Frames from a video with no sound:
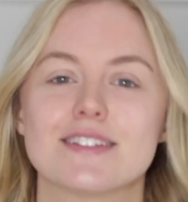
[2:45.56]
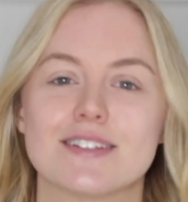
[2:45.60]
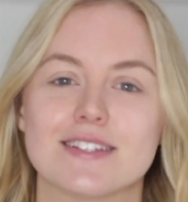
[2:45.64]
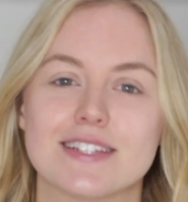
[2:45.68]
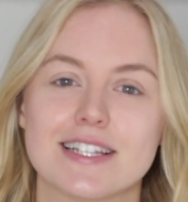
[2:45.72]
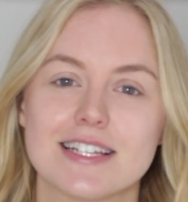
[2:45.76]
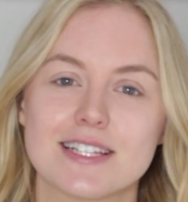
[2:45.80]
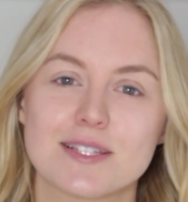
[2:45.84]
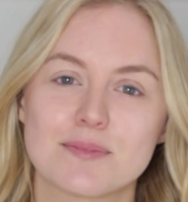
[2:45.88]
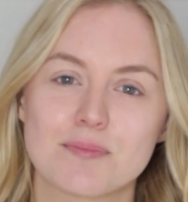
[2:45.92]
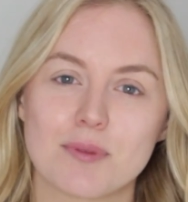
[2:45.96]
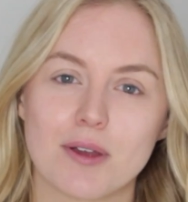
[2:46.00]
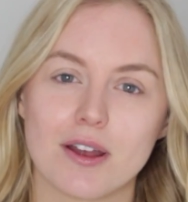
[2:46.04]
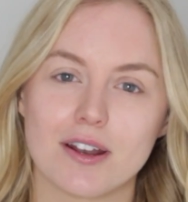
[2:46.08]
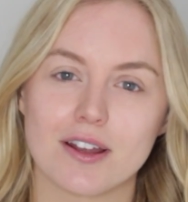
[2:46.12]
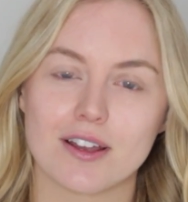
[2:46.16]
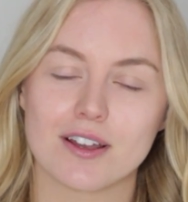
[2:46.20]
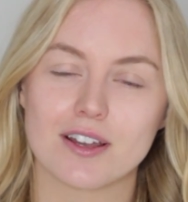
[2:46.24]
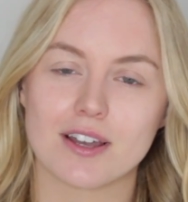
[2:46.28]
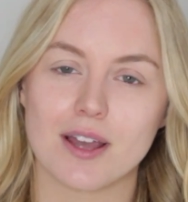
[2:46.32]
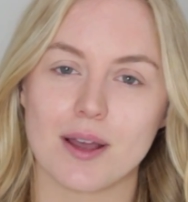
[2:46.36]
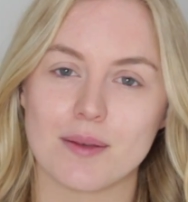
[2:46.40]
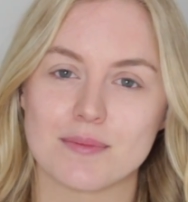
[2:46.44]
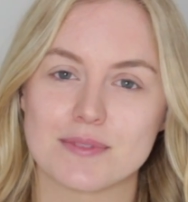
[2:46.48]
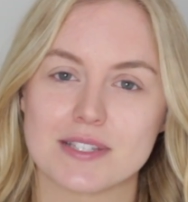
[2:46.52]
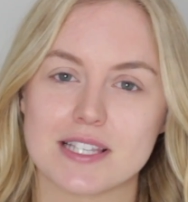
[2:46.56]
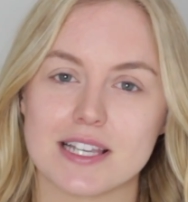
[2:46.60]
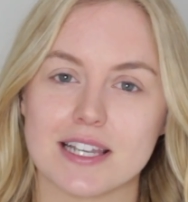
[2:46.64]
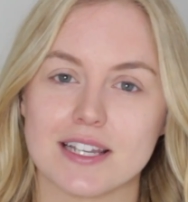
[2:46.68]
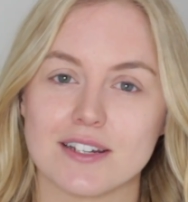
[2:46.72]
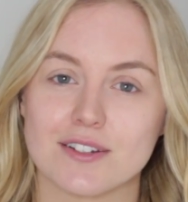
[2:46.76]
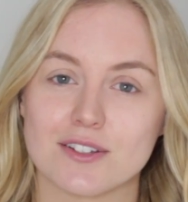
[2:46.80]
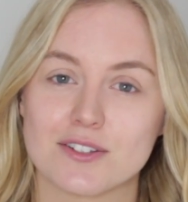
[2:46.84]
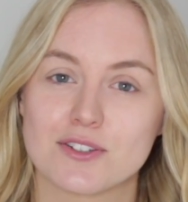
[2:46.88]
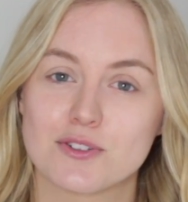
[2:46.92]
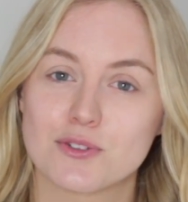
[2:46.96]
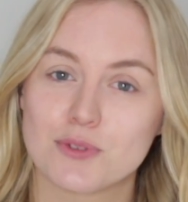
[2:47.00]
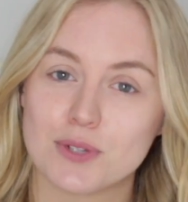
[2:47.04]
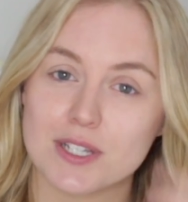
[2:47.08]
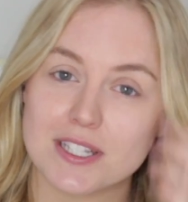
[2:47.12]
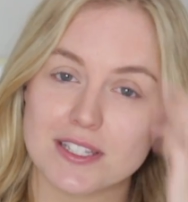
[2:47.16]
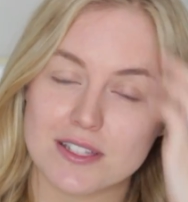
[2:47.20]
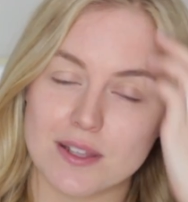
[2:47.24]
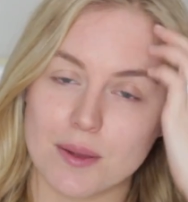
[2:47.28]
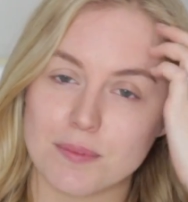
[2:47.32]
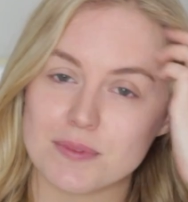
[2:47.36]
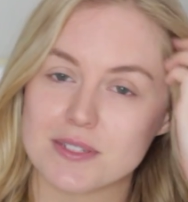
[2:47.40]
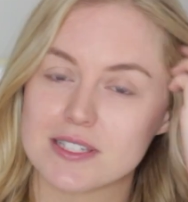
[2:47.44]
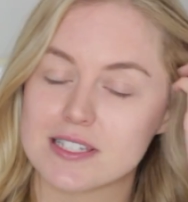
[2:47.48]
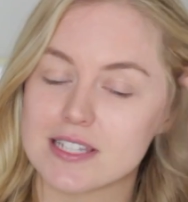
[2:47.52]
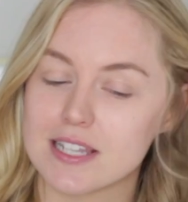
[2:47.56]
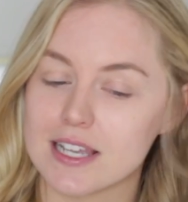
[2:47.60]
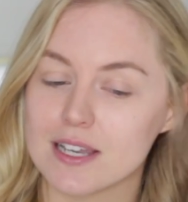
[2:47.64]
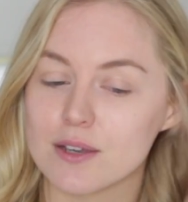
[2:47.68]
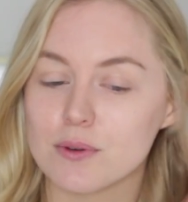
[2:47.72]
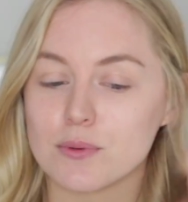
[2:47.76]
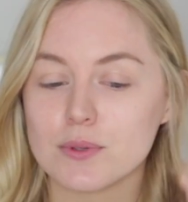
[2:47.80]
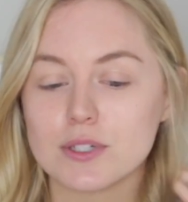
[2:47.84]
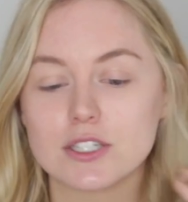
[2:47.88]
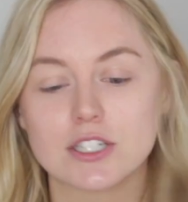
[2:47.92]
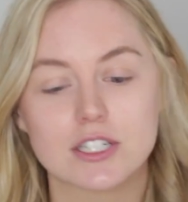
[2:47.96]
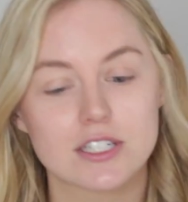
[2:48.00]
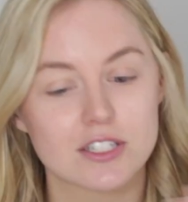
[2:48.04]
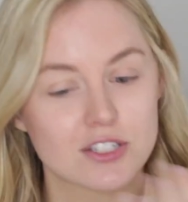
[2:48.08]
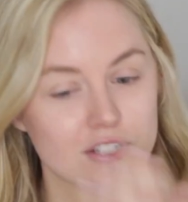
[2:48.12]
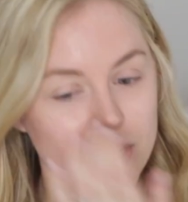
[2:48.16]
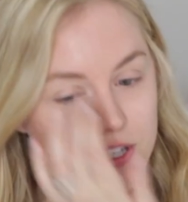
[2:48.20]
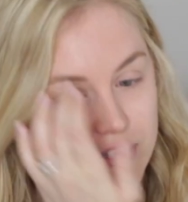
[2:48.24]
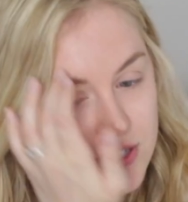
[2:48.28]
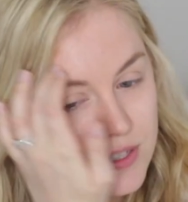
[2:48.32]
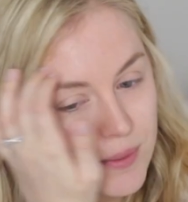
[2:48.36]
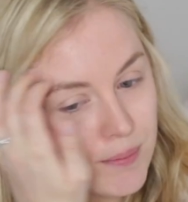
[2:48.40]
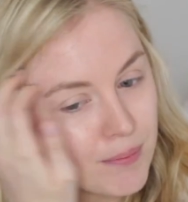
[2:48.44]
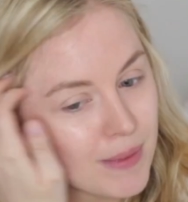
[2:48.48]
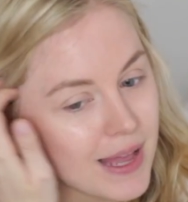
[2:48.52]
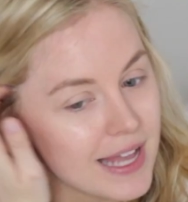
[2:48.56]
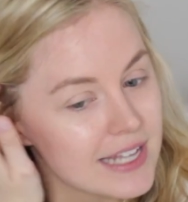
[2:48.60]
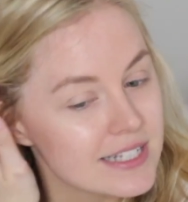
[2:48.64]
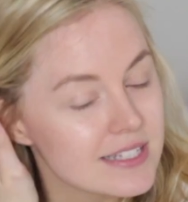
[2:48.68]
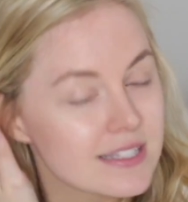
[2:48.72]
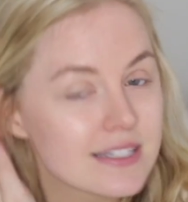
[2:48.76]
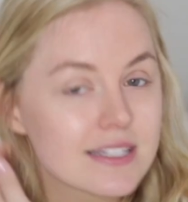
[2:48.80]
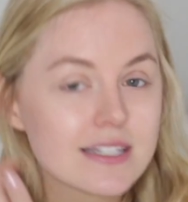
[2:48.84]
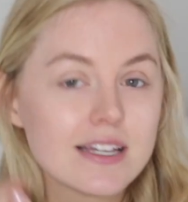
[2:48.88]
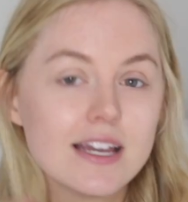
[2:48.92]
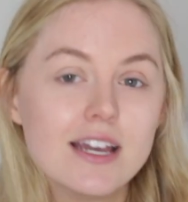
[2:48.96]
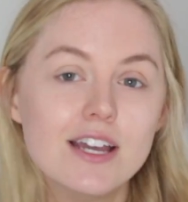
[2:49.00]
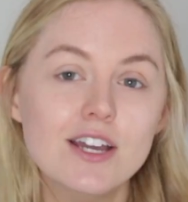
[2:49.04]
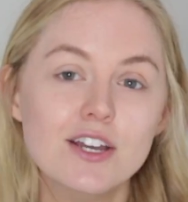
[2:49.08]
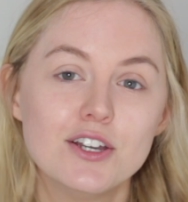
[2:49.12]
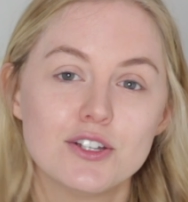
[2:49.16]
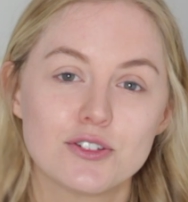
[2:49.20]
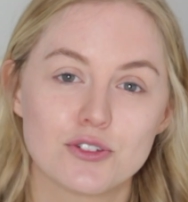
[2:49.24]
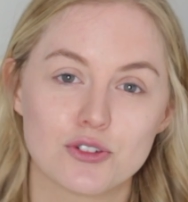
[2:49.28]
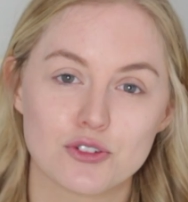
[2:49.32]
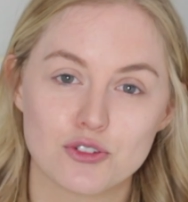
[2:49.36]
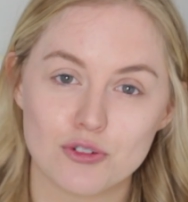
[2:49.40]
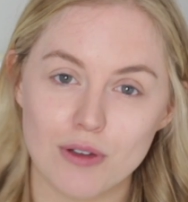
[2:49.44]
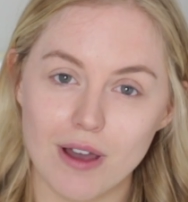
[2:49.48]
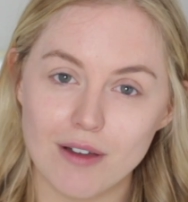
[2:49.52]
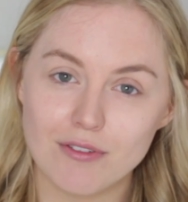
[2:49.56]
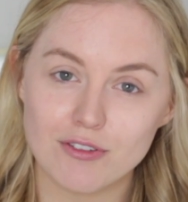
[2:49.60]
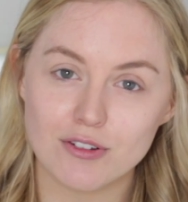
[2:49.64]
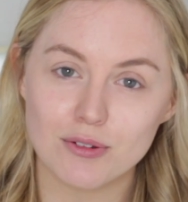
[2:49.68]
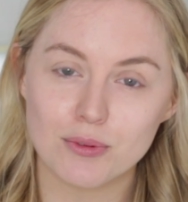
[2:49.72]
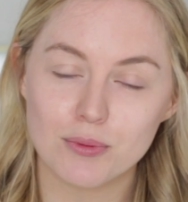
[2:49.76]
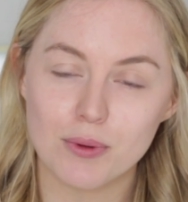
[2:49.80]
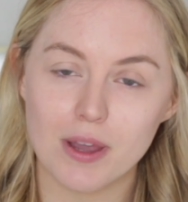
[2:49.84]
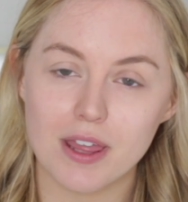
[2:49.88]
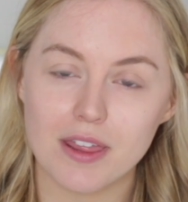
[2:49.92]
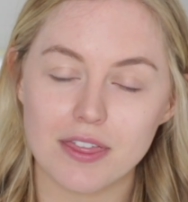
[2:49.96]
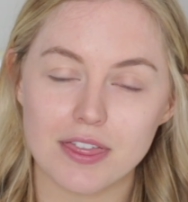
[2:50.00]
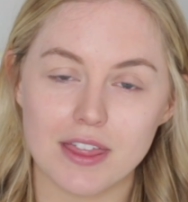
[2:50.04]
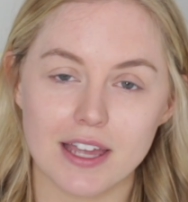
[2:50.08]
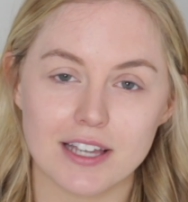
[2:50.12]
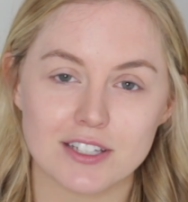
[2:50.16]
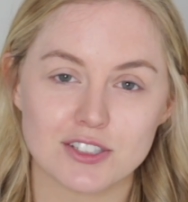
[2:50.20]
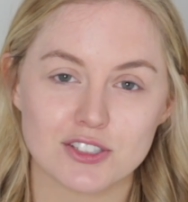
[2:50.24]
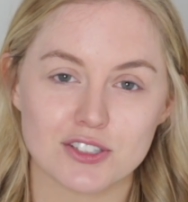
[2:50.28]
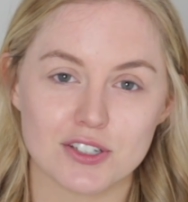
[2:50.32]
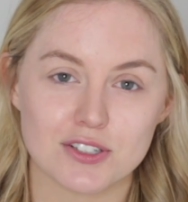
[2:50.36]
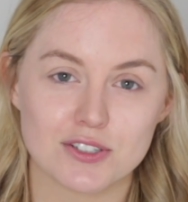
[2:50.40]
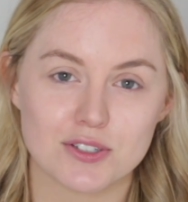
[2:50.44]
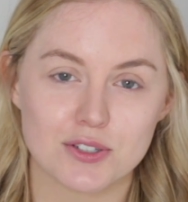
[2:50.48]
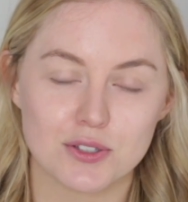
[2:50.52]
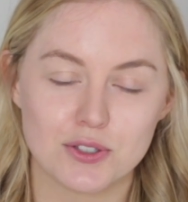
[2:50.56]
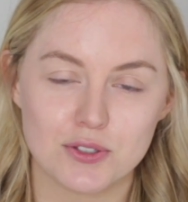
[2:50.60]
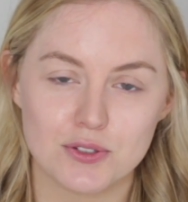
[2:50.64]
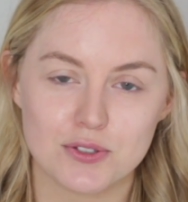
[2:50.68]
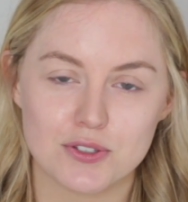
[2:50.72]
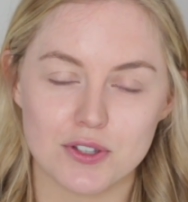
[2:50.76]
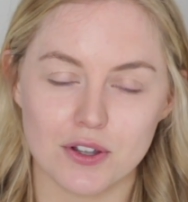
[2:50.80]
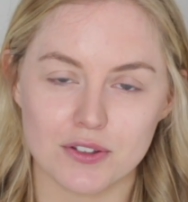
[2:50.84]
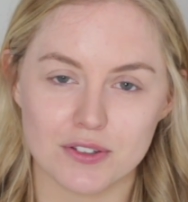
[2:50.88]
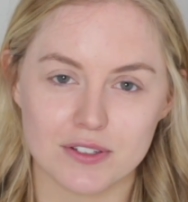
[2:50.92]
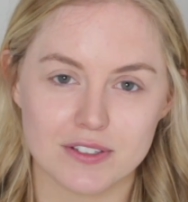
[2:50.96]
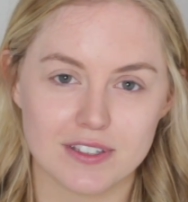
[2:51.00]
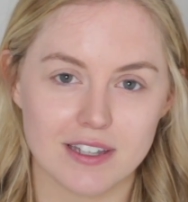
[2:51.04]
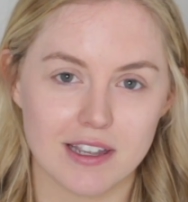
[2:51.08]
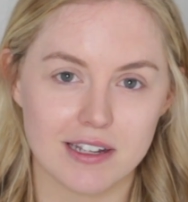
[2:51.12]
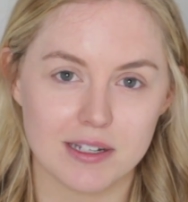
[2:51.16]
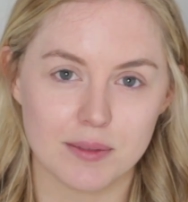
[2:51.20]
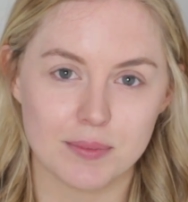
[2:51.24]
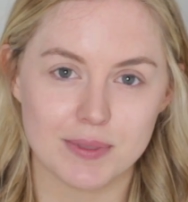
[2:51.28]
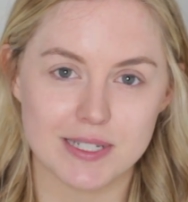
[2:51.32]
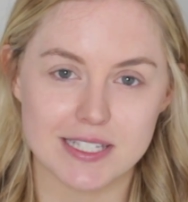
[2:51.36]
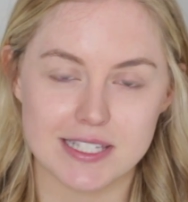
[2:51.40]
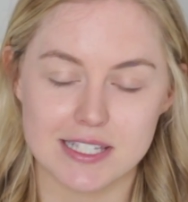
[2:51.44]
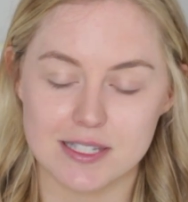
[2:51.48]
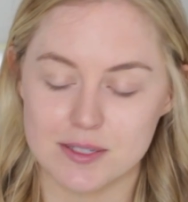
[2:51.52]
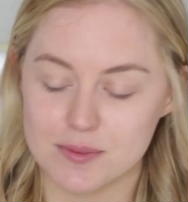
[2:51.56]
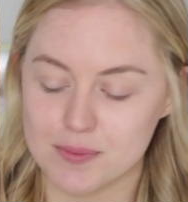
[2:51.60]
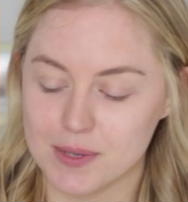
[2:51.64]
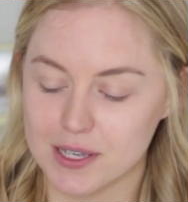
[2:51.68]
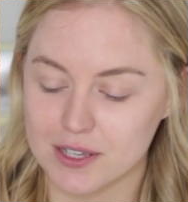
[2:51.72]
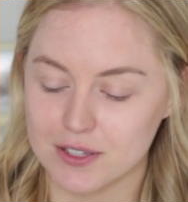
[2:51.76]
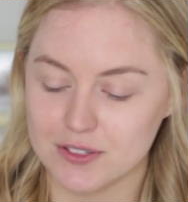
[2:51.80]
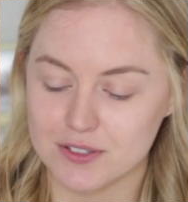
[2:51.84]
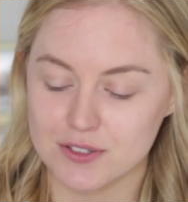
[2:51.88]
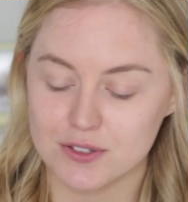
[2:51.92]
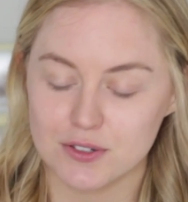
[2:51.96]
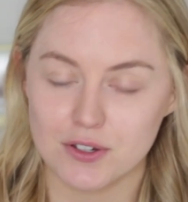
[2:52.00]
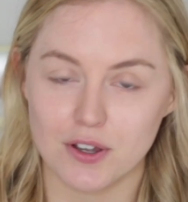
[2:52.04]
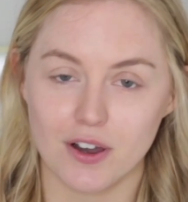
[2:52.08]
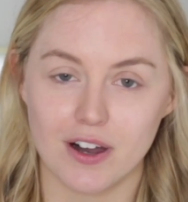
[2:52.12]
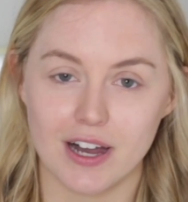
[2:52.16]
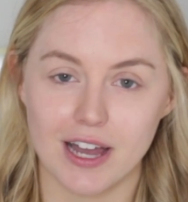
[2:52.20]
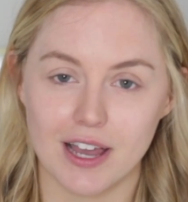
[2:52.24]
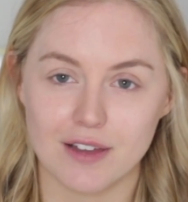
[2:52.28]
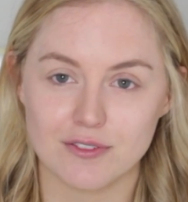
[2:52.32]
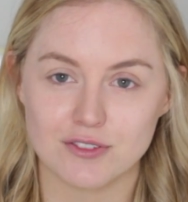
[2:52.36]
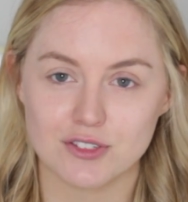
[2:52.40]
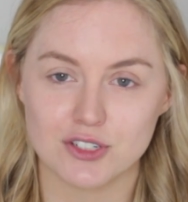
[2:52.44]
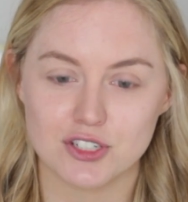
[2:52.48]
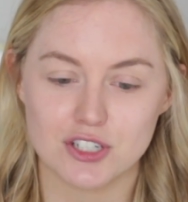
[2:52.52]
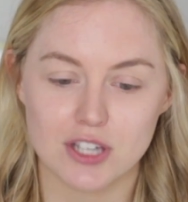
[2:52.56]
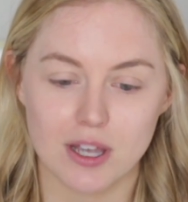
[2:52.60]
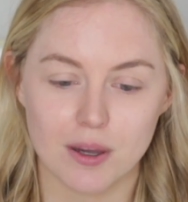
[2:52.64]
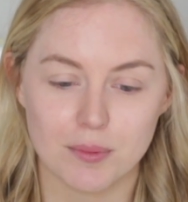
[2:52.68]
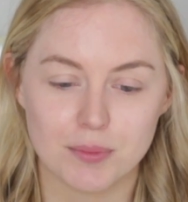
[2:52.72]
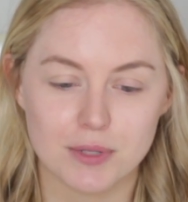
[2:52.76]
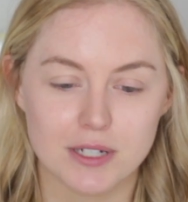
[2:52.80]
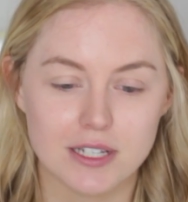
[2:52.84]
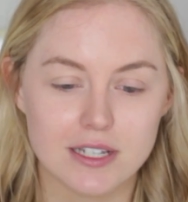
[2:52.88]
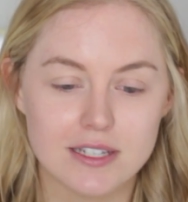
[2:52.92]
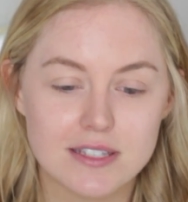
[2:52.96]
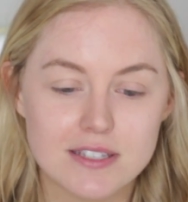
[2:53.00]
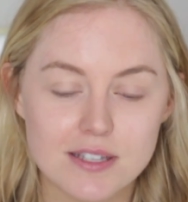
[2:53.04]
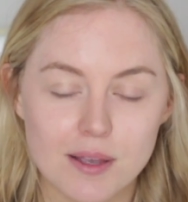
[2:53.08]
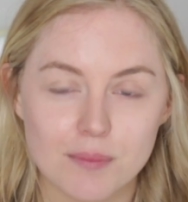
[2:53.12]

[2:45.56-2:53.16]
So this product comes in a twist-up stick, which is just the best to travel with and just to use on a daily basis because you don't have to sharpen it.